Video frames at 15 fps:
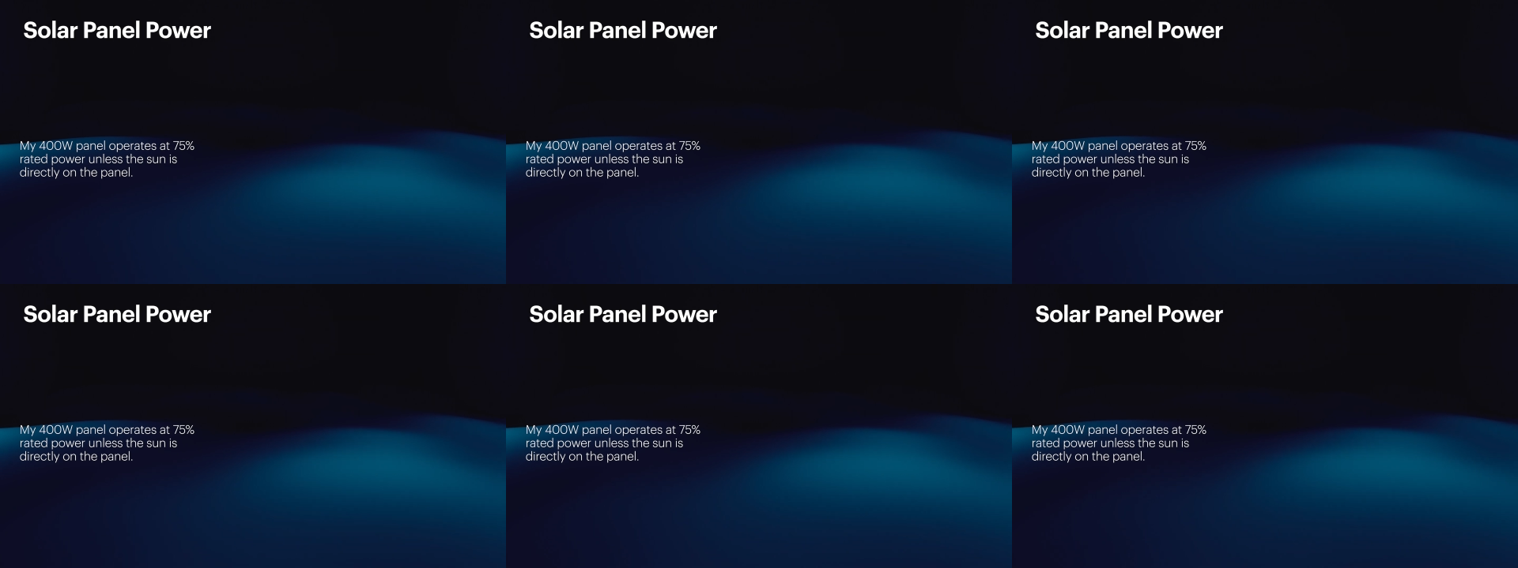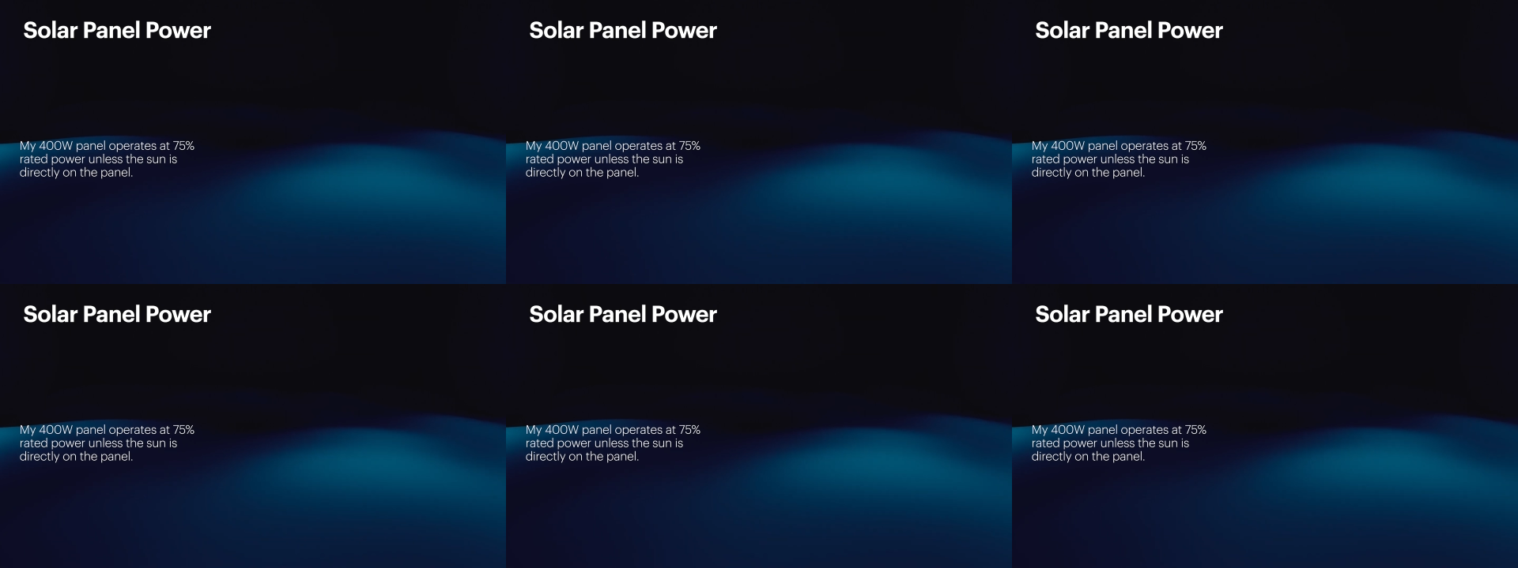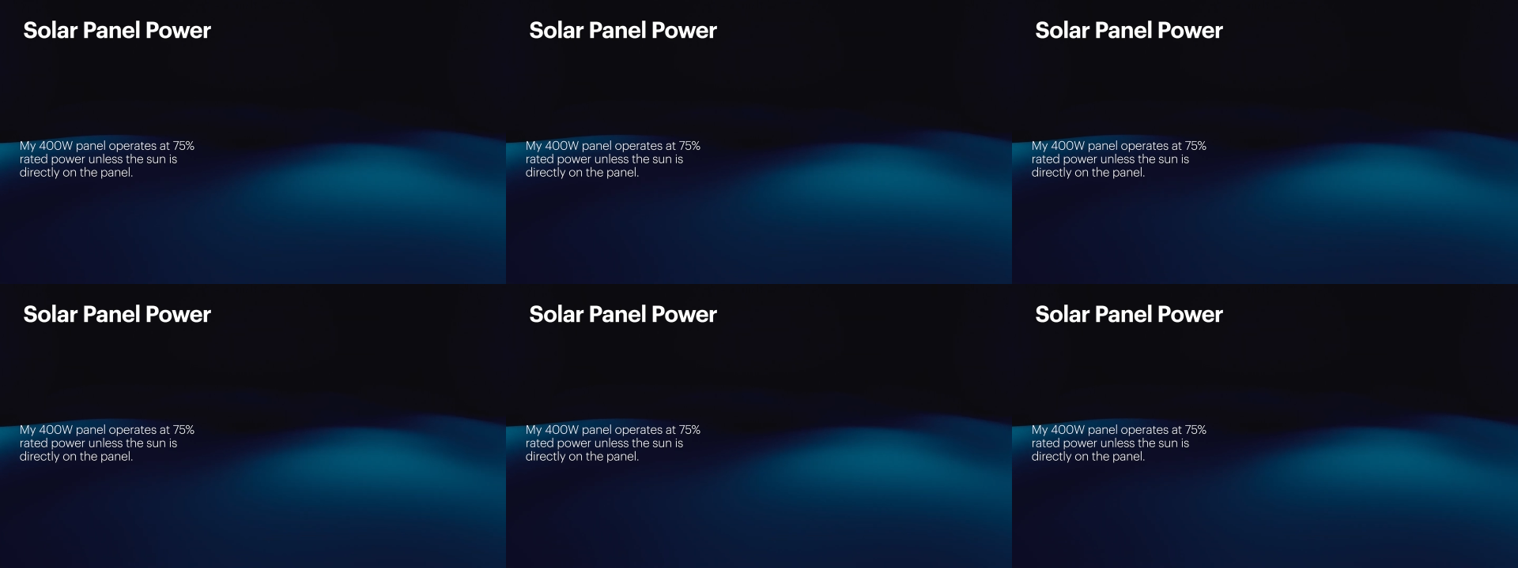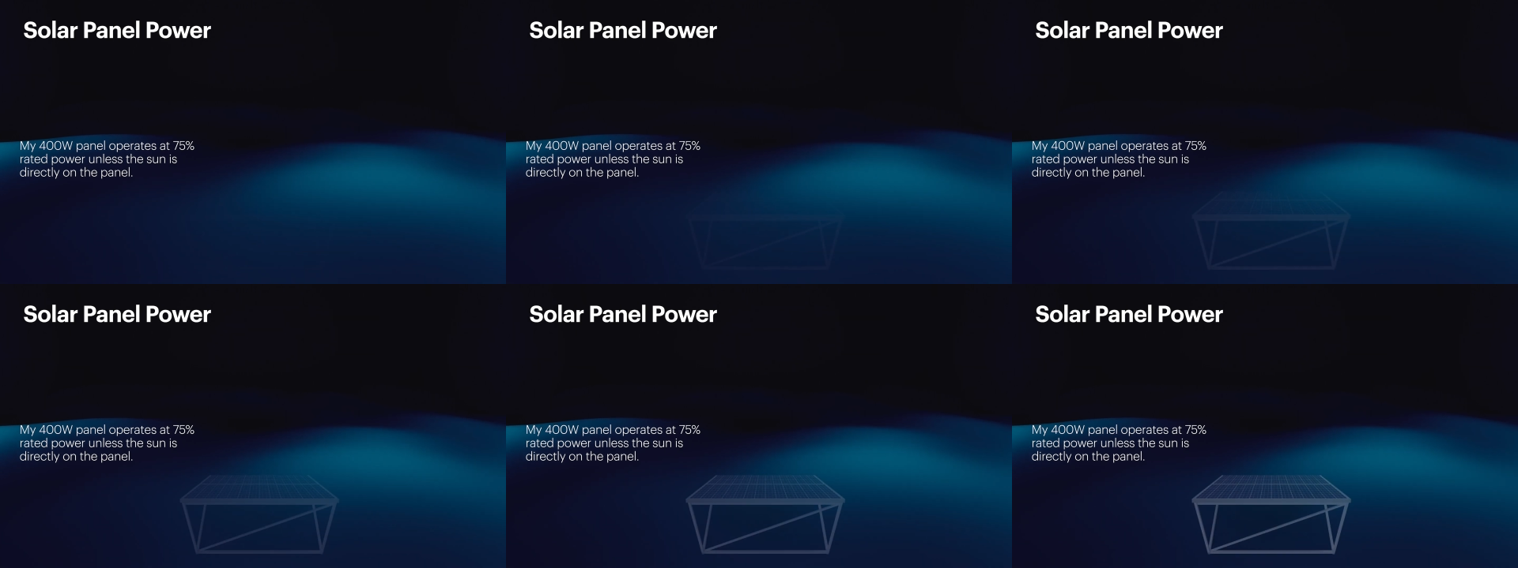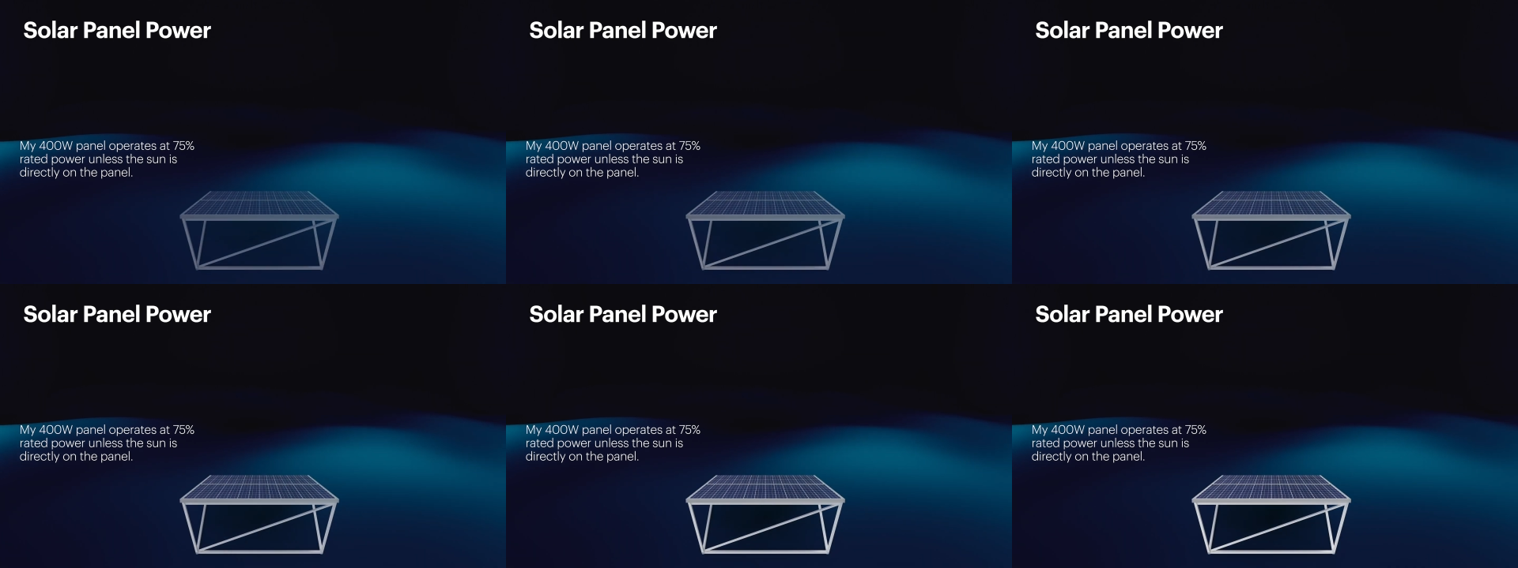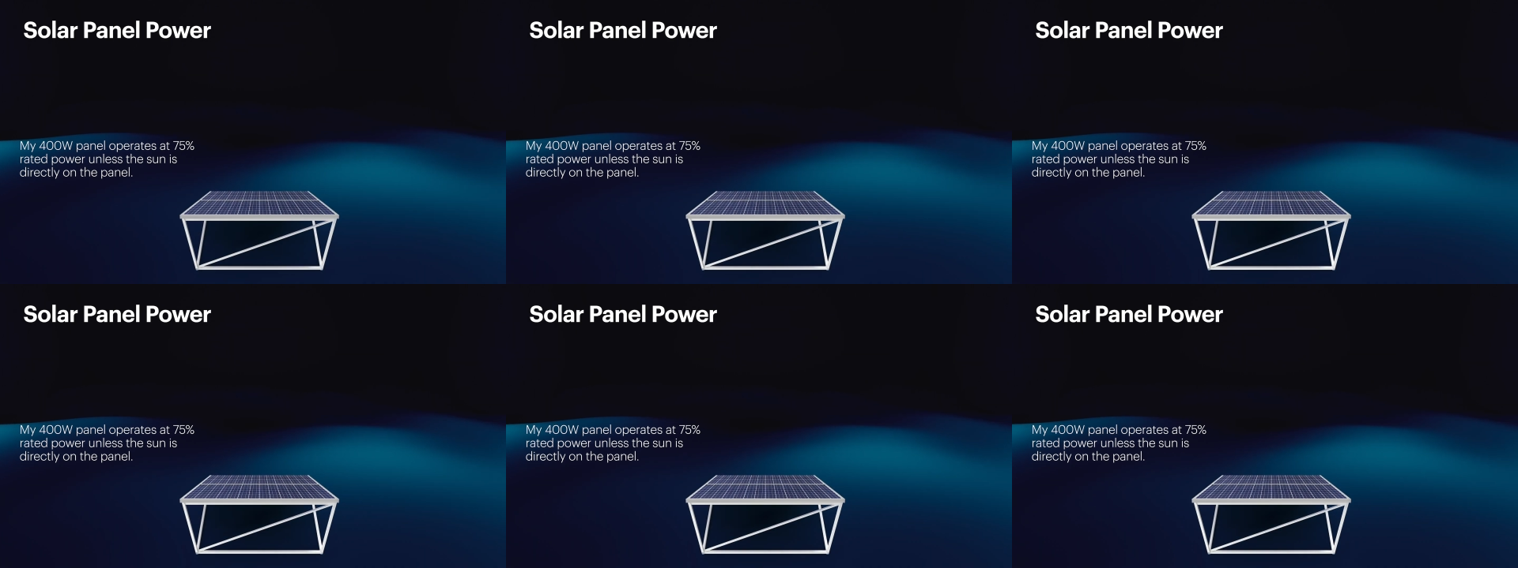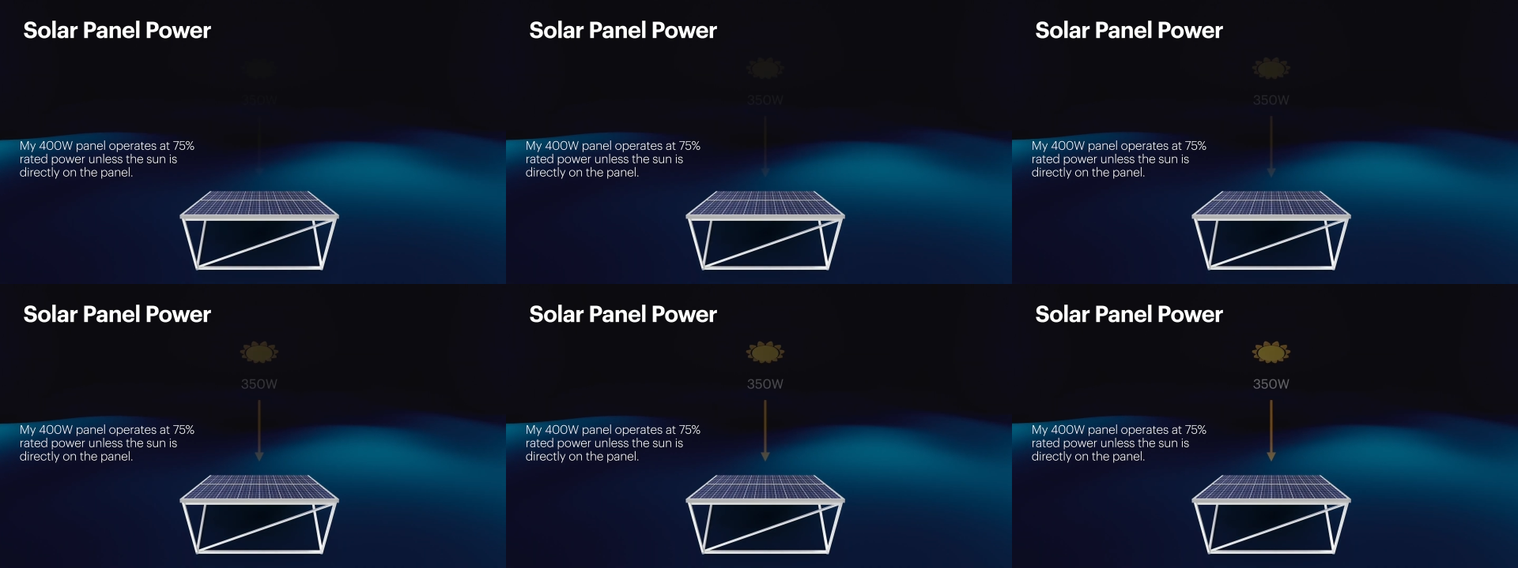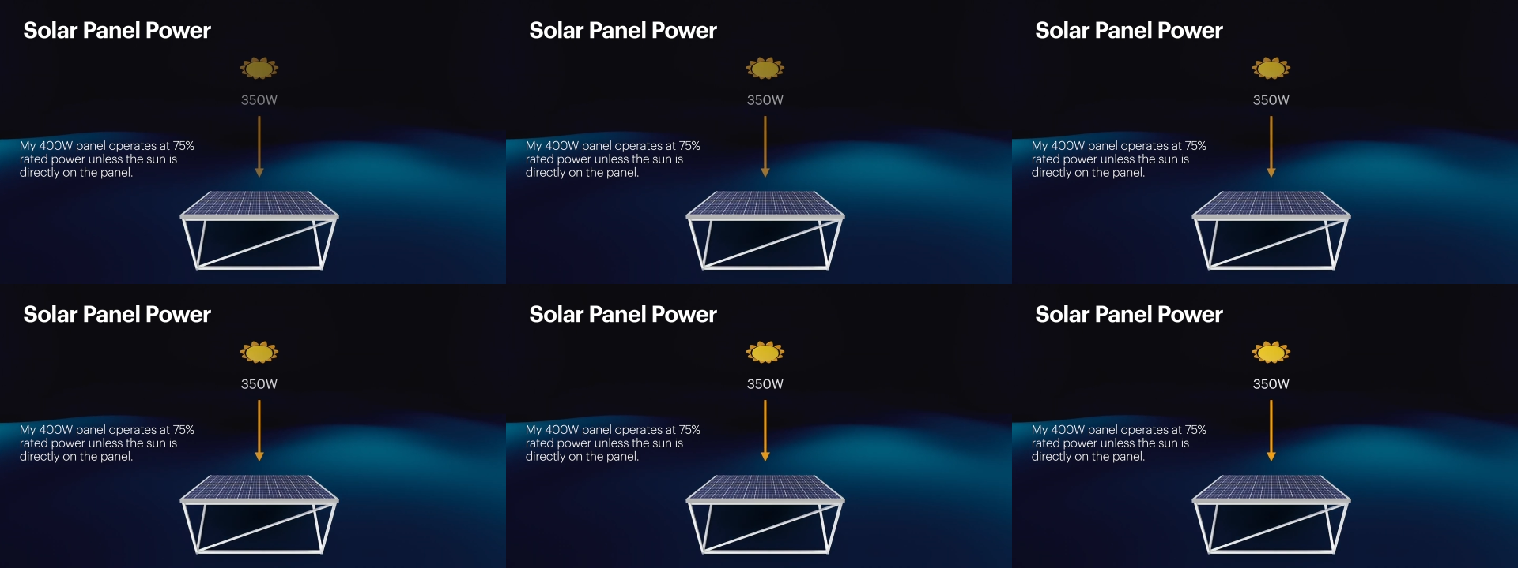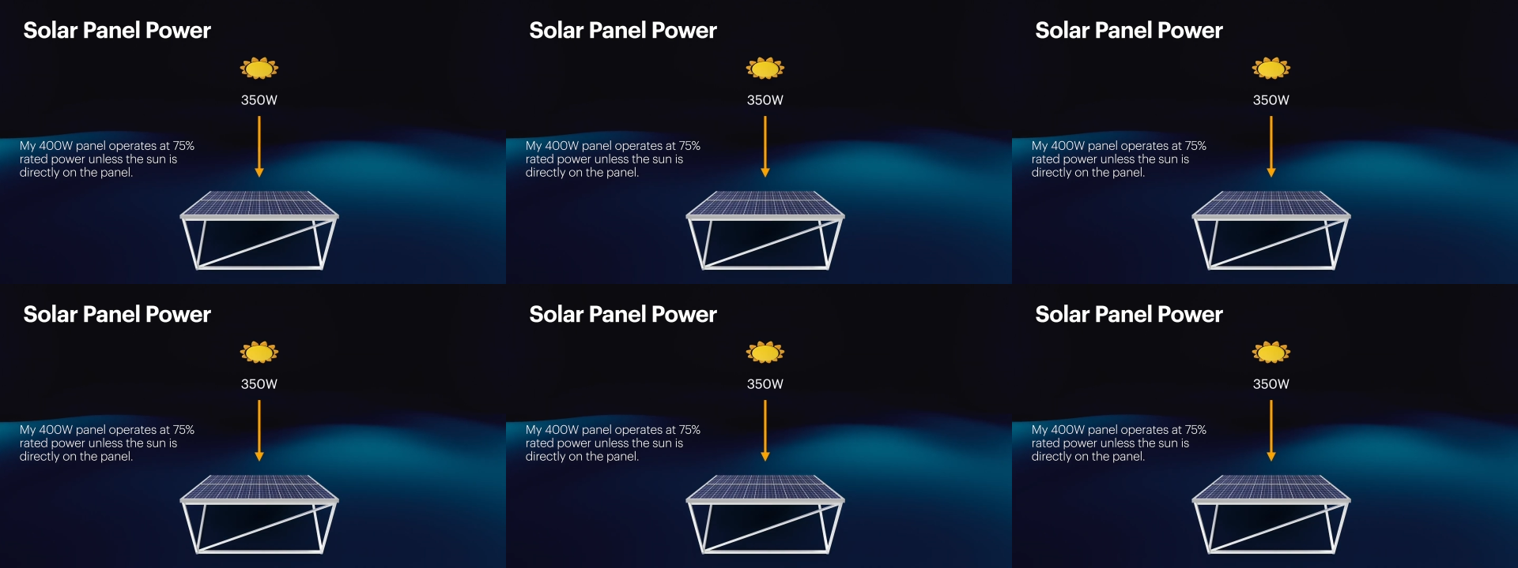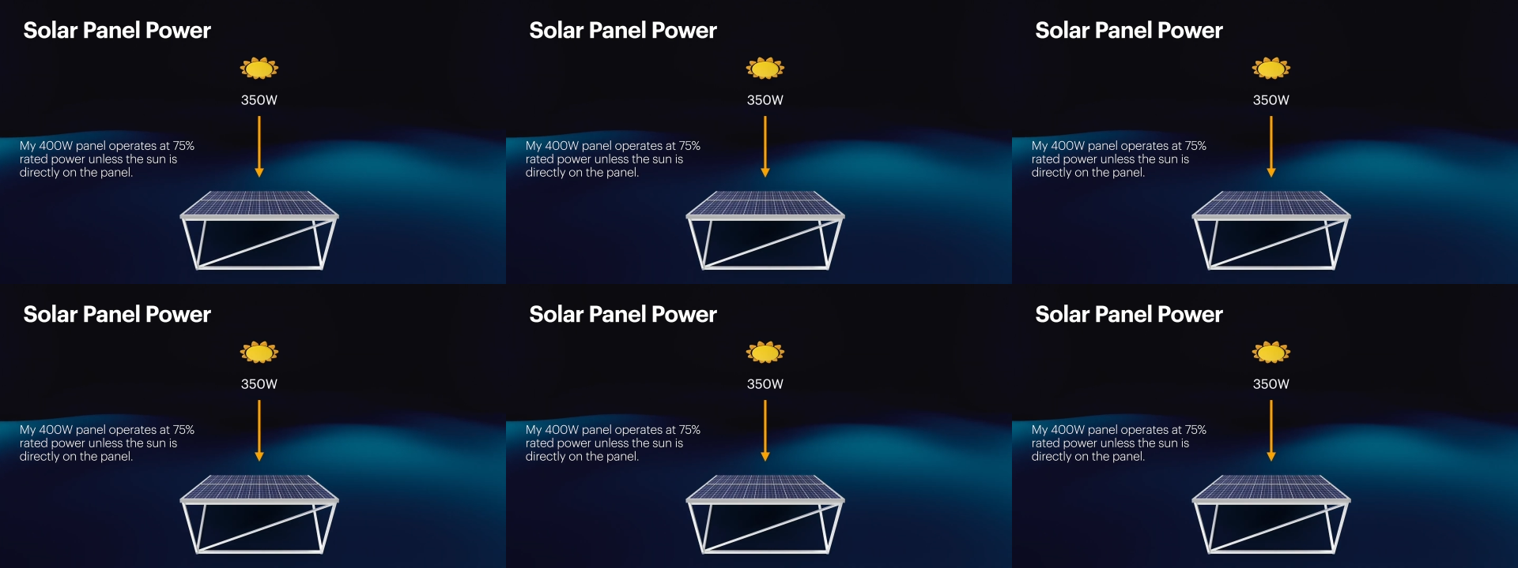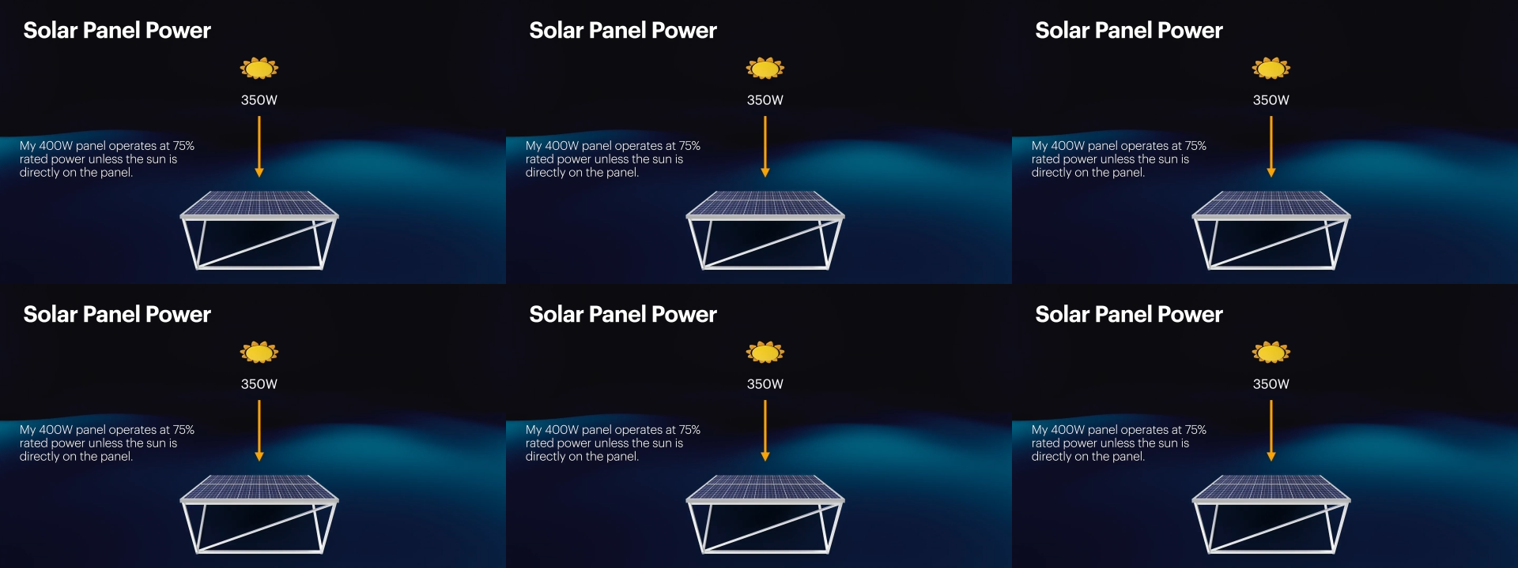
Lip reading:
Nobody's mouth can be seen.